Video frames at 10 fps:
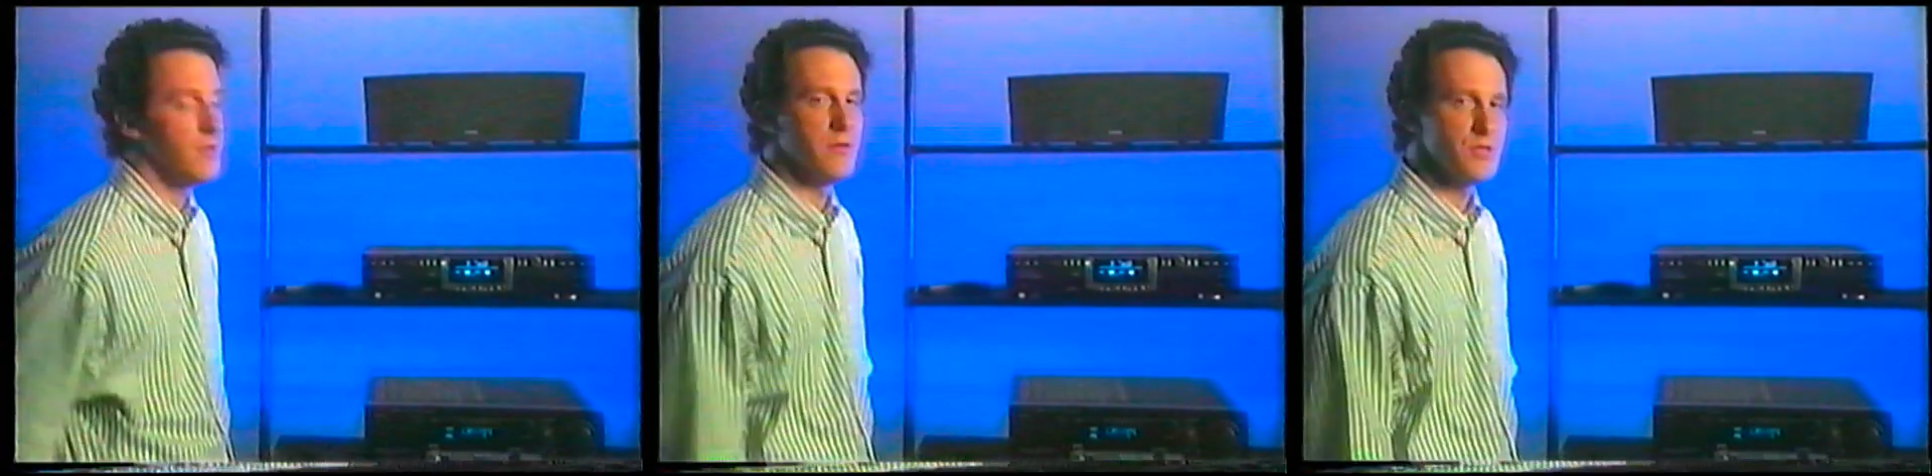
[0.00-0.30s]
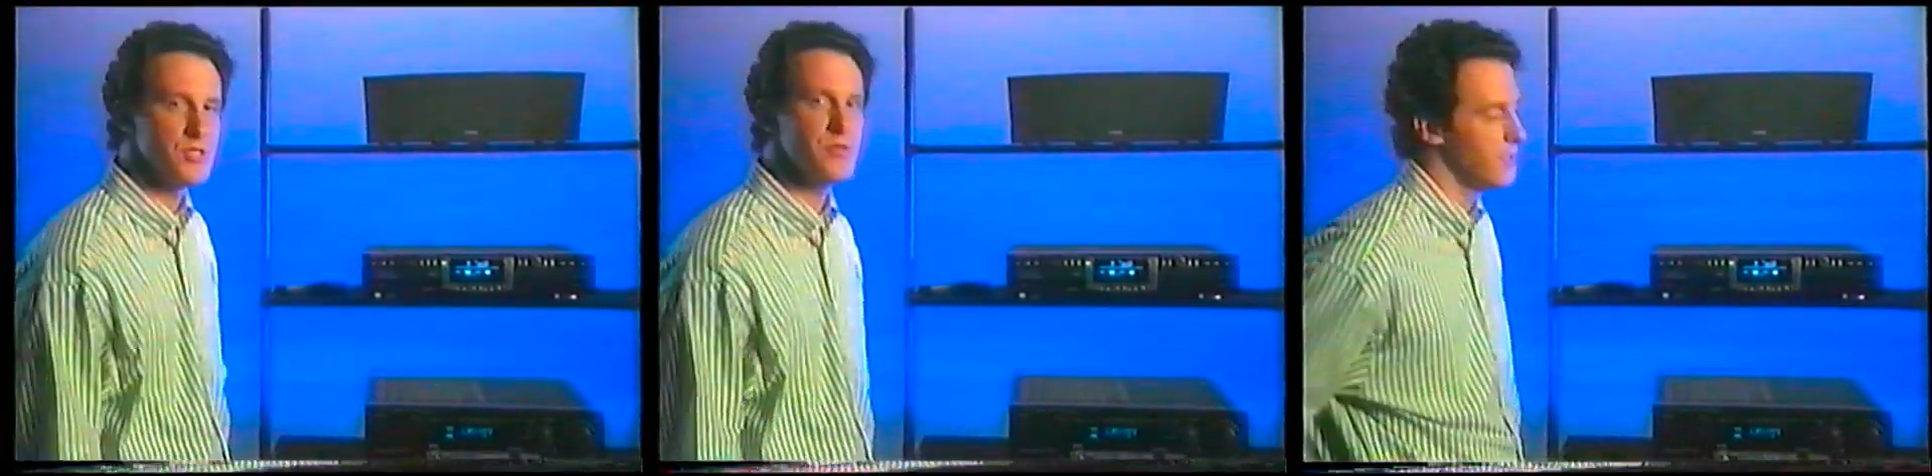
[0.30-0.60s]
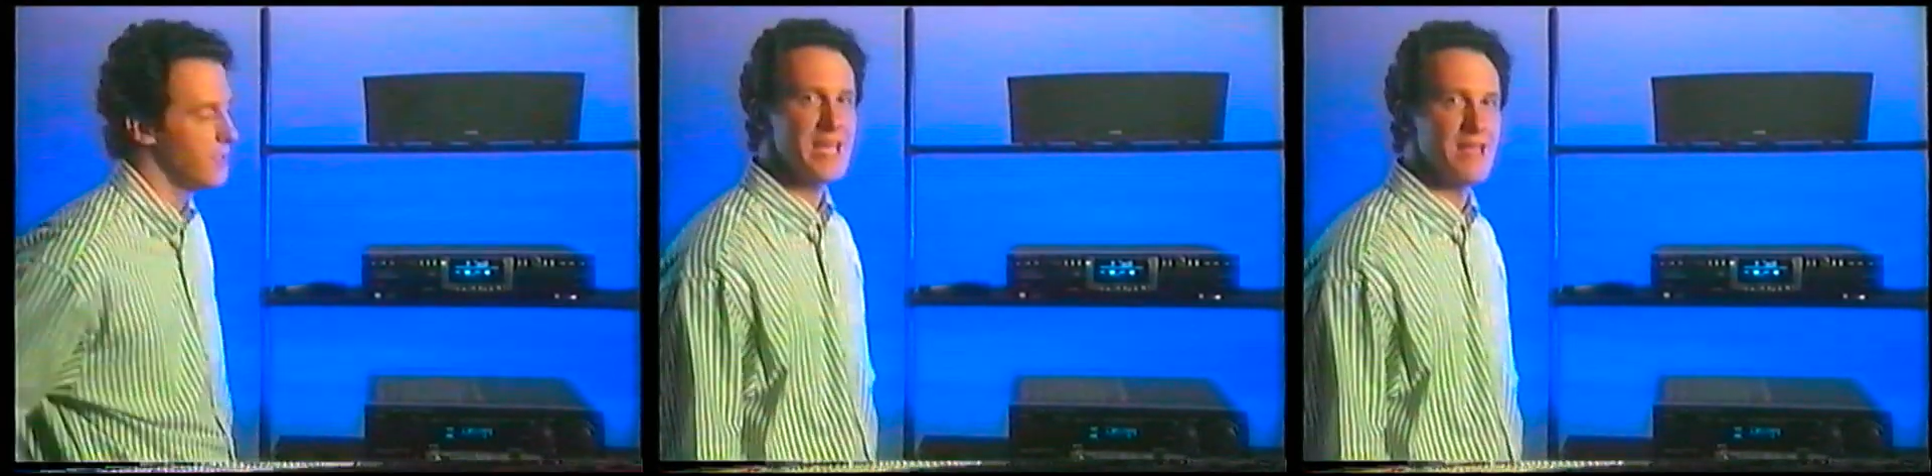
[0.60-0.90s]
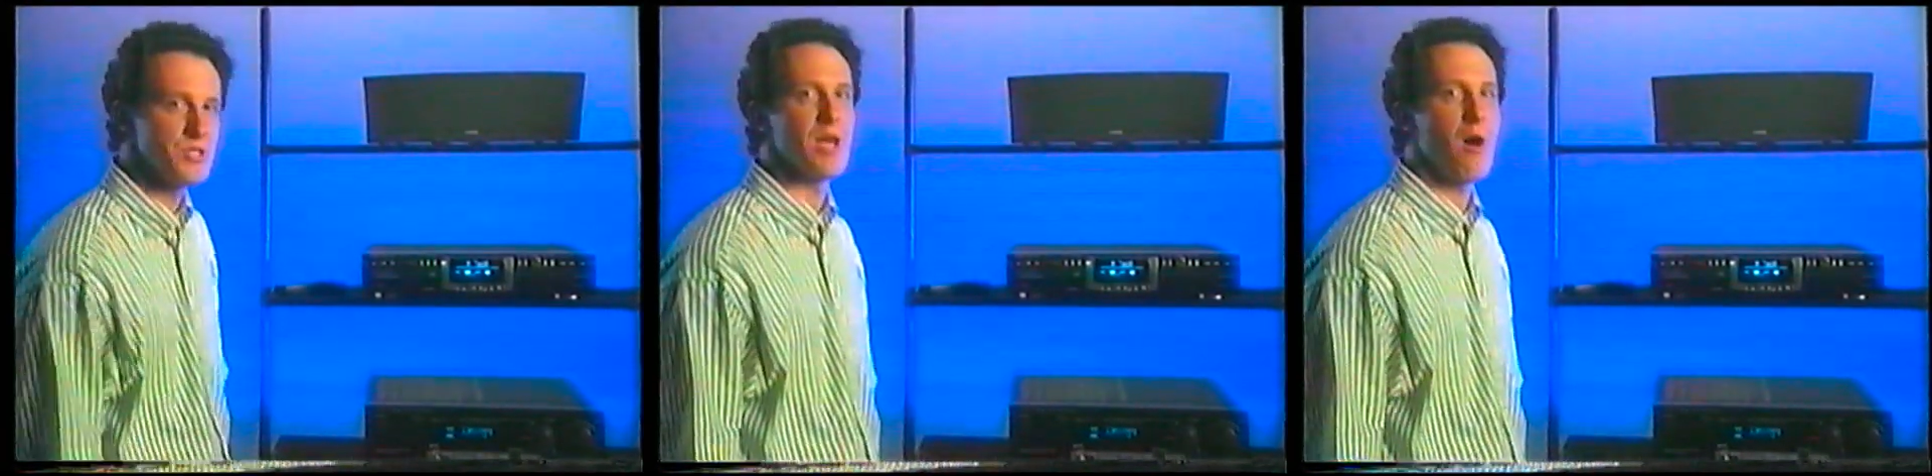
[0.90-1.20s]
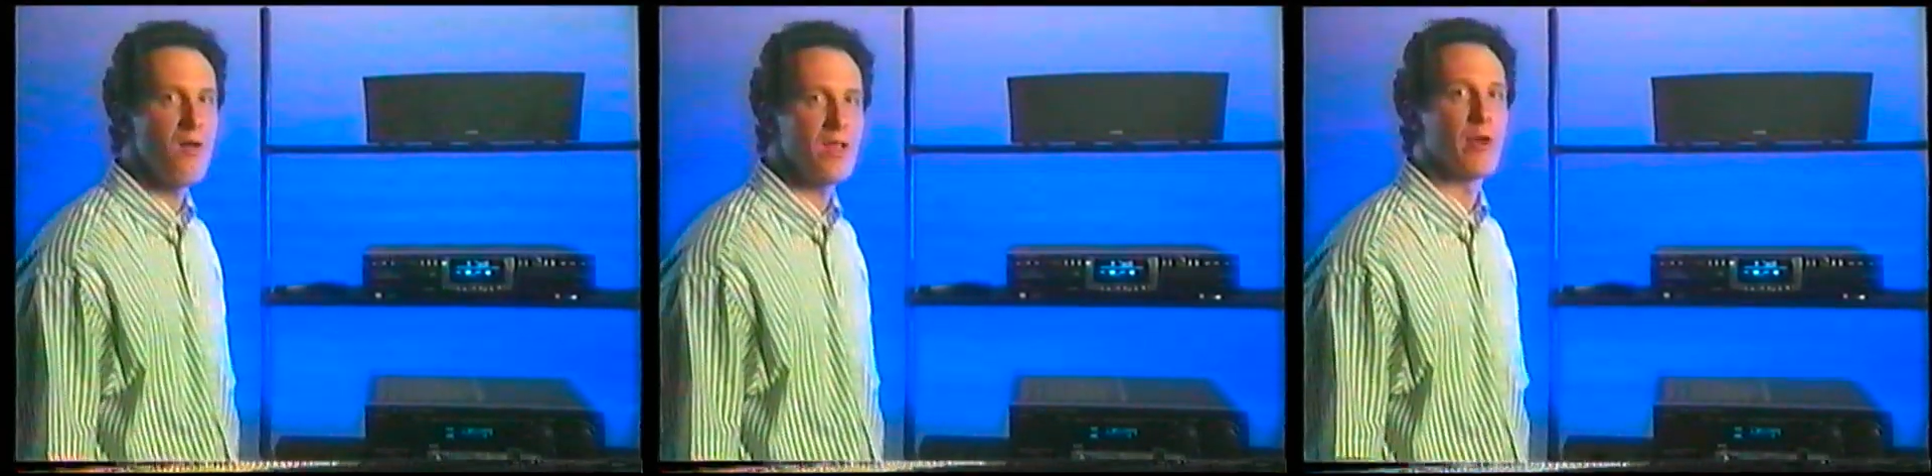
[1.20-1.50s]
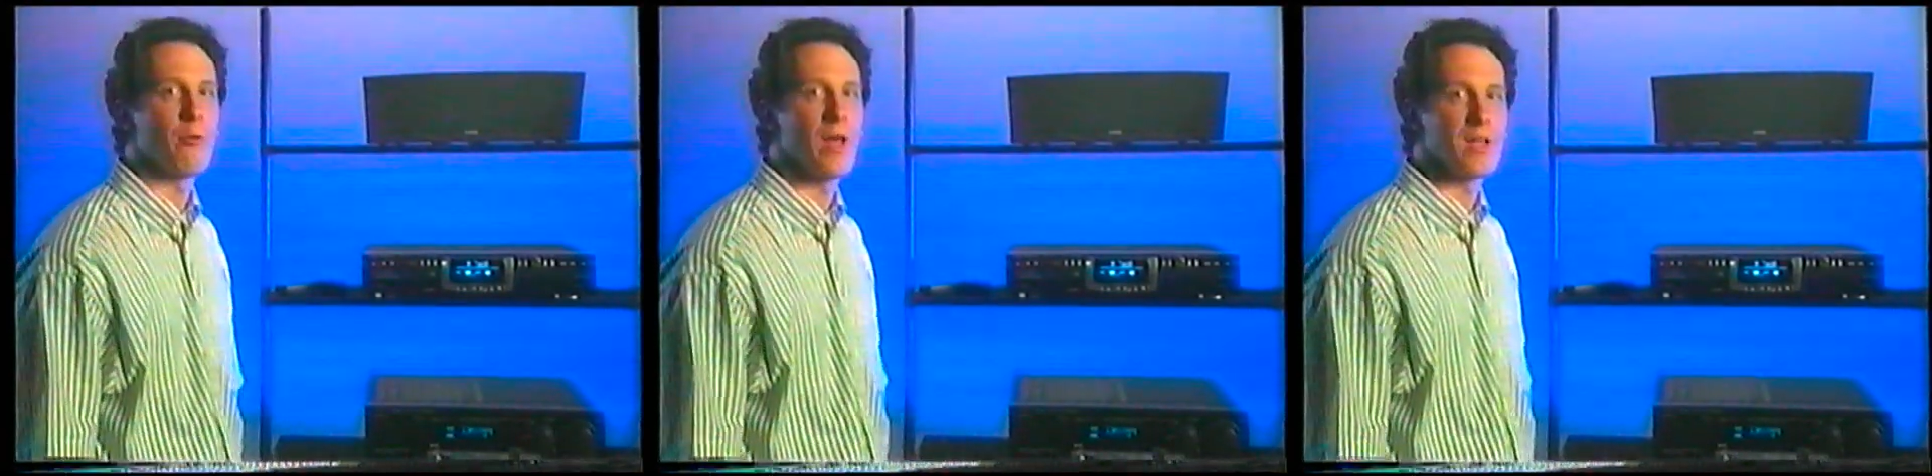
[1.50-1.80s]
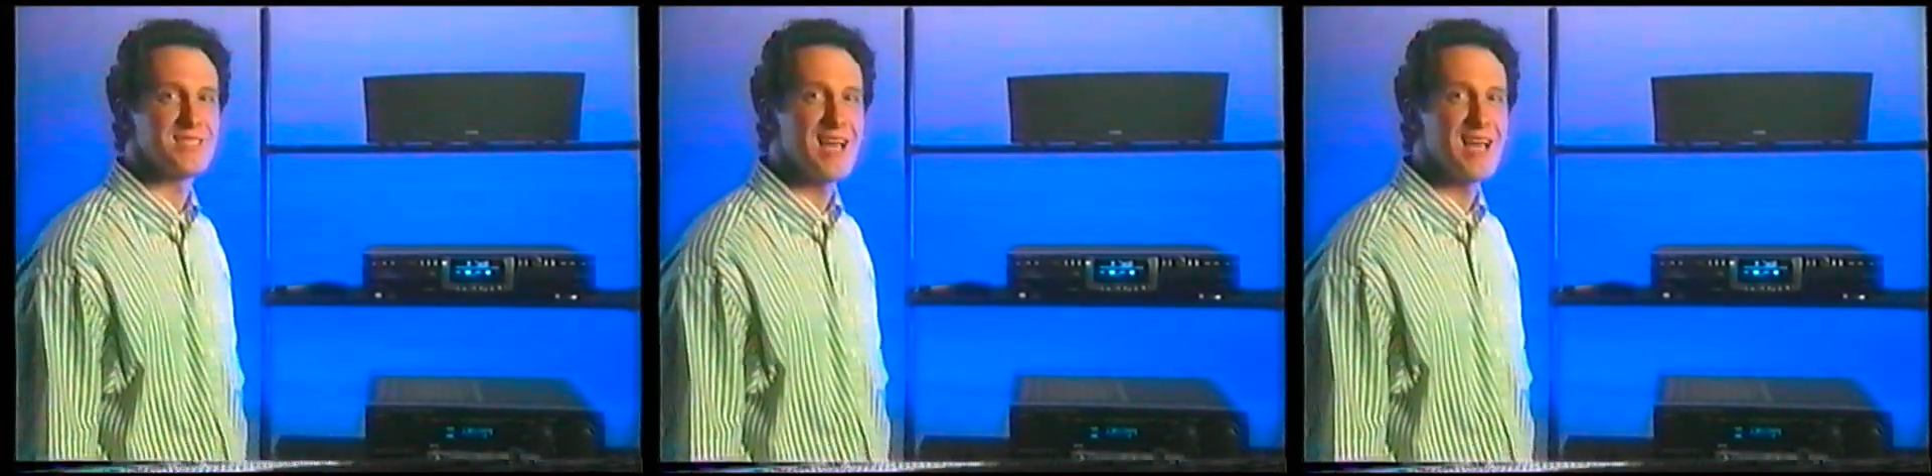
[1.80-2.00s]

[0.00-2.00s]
You know, it sure saves hauling around